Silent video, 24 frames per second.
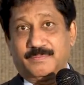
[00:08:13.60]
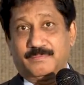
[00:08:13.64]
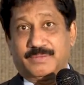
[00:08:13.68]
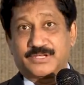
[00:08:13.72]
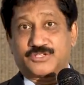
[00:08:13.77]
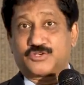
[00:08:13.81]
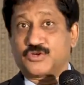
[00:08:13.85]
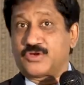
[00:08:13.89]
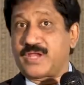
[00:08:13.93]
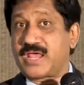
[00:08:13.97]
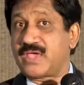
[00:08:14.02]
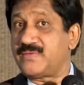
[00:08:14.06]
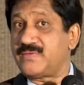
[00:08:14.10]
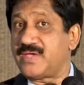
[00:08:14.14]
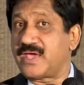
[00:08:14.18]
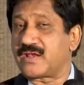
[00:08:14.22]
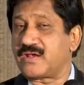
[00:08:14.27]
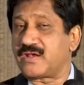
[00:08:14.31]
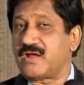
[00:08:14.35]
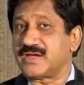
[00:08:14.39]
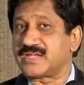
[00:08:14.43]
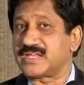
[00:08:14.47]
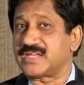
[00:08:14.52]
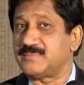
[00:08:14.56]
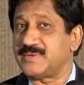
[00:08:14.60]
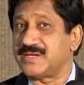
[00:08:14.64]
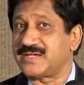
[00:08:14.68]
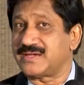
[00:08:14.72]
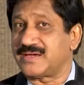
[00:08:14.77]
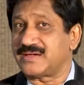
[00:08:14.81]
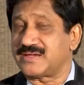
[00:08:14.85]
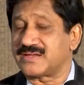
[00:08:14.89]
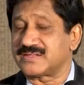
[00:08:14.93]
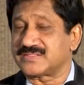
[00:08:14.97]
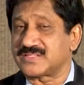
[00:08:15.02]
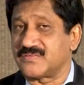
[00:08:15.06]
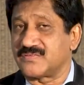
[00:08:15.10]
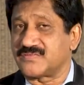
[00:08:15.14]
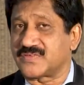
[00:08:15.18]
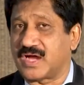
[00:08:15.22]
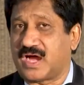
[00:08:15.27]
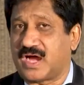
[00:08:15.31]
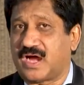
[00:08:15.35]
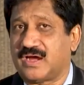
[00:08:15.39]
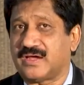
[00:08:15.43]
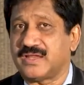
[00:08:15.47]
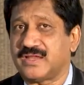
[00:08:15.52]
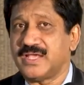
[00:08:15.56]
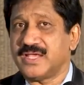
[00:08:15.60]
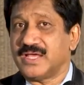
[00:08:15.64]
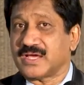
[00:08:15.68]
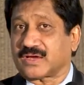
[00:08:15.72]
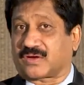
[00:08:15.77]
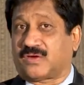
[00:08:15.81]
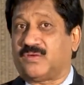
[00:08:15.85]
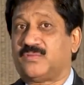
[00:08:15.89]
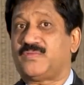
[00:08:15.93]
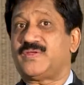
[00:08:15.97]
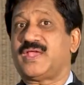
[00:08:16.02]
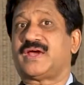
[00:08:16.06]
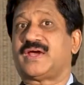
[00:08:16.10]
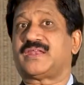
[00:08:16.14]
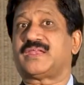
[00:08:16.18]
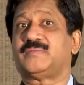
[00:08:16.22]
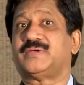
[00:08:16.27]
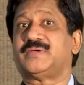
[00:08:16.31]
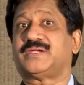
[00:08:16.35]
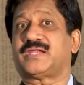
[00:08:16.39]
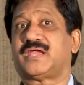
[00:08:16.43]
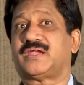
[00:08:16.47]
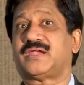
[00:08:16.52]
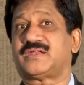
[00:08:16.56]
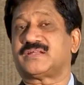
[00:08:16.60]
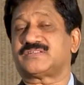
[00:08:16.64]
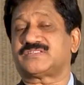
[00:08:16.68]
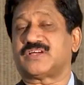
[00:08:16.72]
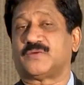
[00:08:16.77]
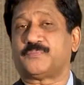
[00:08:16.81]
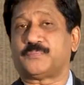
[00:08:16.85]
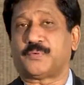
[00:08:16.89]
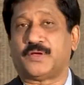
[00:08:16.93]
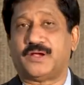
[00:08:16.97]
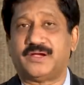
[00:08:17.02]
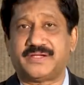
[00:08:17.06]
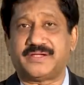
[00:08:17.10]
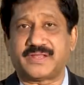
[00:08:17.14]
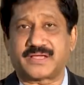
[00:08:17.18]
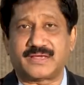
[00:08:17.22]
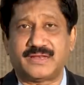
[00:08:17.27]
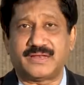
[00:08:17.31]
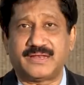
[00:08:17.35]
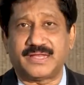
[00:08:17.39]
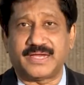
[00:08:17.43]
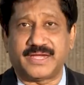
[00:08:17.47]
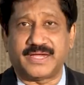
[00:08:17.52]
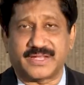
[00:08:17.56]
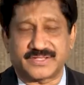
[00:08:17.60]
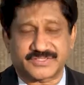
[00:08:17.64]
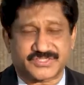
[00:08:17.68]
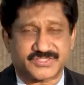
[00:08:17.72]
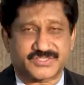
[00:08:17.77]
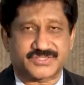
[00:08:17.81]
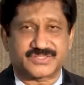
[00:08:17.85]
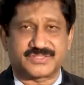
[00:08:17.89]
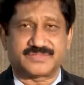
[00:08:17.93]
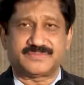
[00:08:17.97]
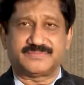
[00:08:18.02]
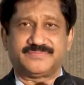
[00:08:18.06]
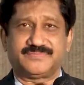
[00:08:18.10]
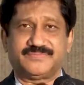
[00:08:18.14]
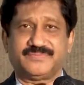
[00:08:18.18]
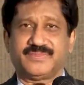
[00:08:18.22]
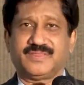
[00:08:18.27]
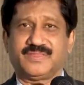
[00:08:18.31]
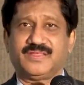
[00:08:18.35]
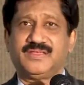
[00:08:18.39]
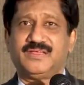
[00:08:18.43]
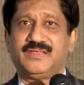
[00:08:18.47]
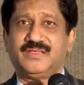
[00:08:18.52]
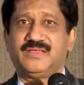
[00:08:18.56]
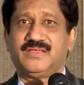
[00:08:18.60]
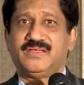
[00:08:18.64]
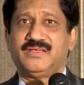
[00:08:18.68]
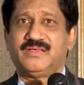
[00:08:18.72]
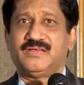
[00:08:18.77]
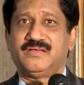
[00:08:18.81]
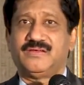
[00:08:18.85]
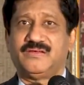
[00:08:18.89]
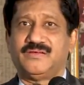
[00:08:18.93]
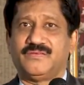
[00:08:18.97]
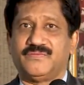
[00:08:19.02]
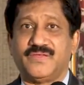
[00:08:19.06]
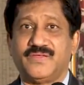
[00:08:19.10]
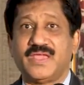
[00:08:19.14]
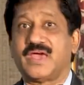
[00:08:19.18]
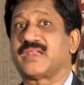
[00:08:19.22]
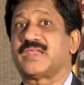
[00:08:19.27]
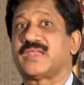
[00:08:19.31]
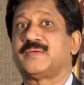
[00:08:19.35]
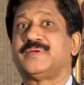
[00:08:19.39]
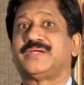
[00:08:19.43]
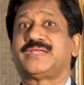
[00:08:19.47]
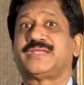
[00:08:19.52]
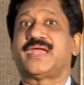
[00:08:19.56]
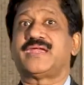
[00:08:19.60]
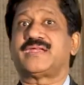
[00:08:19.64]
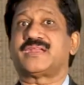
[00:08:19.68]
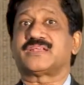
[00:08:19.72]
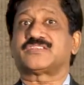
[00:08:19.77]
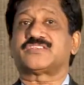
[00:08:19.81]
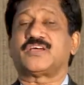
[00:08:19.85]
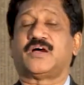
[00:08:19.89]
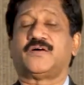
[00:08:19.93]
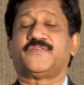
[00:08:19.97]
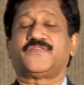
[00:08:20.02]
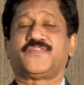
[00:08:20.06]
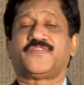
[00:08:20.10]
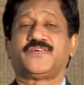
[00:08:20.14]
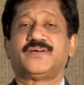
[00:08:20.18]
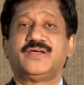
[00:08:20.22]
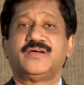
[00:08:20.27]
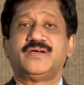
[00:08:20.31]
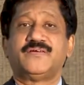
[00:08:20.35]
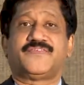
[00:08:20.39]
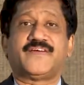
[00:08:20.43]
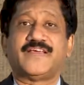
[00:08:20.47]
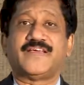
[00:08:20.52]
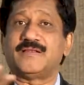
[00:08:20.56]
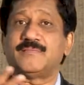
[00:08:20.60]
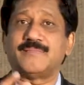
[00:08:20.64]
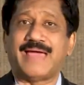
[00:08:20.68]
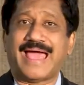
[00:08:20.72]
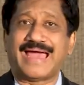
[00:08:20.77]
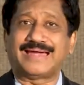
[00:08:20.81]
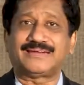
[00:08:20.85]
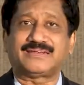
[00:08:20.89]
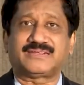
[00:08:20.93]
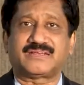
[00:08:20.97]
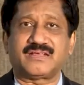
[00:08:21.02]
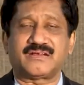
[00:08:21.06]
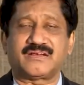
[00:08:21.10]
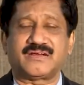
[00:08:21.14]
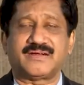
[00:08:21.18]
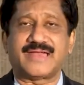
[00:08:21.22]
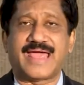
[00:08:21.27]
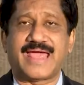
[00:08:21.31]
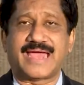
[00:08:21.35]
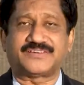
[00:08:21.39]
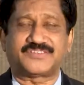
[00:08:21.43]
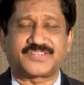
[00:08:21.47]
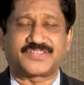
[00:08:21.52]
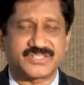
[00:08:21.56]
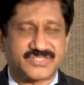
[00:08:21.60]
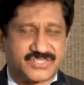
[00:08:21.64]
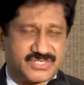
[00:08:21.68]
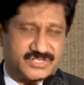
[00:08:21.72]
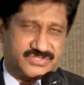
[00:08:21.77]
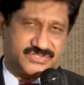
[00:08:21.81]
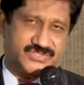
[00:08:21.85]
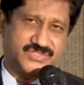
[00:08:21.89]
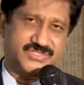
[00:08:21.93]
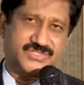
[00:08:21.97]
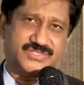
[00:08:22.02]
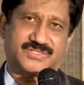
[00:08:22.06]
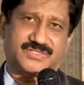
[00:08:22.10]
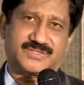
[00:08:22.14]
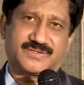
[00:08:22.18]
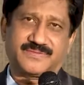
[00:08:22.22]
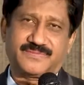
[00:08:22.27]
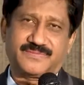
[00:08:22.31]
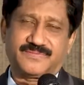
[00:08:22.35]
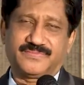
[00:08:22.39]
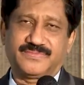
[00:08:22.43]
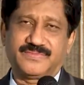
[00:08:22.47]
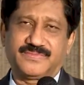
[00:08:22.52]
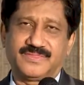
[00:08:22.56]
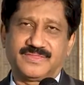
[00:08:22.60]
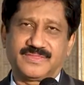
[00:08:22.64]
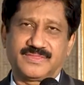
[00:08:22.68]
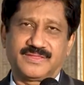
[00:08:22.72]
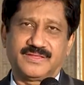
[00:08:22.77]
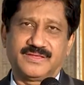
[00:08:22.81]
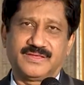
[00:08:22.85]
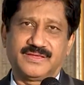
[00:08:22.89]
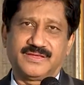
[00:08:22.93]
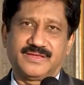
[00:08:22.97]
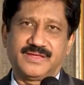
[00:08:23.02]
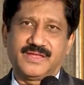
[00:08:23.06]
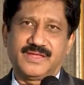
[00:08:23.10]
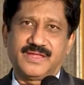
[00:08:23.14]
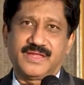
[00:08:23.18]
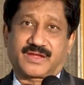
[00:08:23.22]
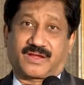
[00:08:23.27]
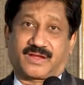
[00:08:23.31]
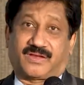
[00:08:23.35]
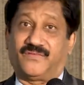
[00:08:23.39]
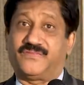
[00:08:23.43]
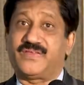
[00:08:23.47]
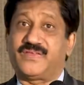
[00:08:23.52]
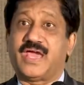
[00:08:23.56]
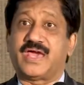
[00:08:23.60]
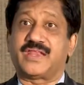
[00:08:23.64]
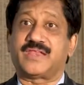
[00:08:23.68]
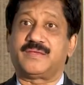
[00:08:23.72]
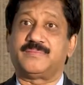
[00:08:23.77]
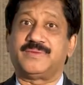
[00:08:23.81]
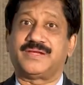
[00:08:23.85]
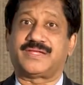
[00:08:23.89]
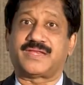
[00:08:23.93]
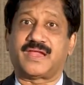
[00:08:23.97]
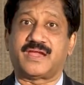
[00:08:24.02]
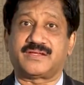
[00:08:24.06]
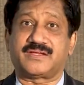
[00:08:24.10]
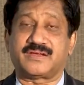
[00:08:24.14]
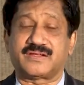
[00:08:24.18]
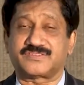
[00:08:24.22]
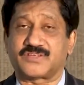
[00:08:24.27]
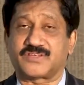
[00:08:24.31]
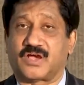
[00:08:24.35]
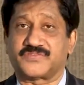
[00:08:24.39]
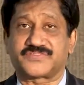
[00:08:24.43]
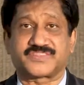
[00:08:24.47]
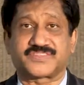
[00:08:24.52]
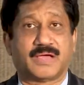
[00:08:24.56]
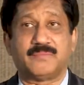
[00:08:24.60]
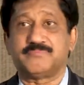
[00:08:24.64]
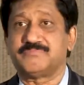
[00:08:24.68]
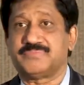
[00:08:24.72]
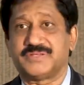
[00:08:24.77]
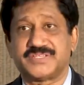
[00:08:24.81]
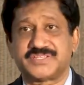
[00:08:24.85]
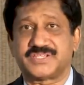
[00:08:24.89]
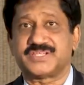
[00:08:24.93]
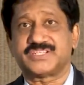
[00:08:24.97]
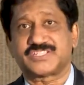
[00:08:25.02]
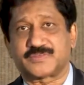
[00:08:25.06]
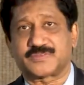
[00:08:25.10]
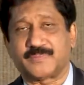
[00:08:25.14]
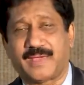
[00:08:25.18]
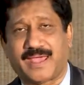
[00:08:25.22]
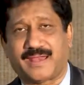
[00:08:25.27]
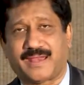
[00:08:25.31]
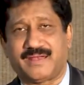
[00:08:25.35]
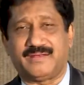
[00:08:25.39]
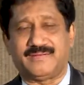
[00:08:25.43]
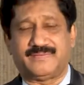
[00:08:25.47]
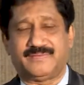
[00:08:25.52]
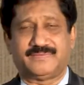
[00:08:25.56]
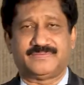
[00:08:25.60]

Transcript: but today we are not imitators of God. We are imitators of political leaders. We are imitators of film actor and actresses. We are imitators of some businessman.